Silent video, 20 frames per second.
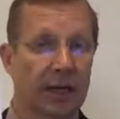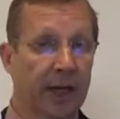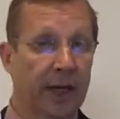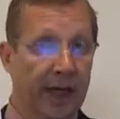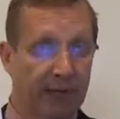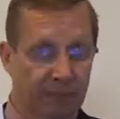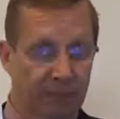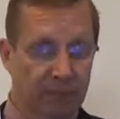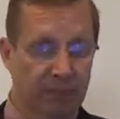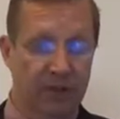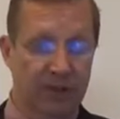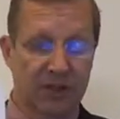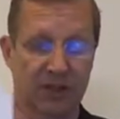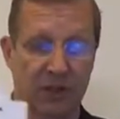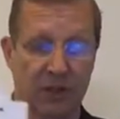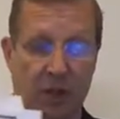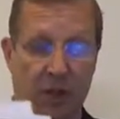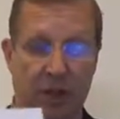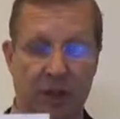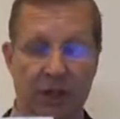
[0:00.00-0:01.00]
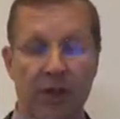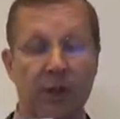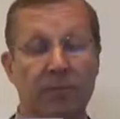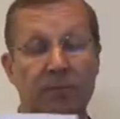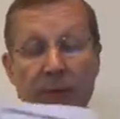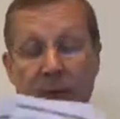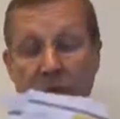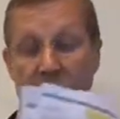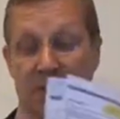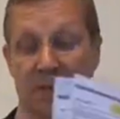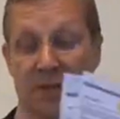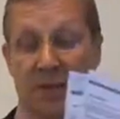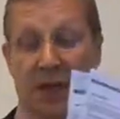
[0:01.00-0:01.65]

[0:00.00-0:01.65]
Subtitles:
have to be signed because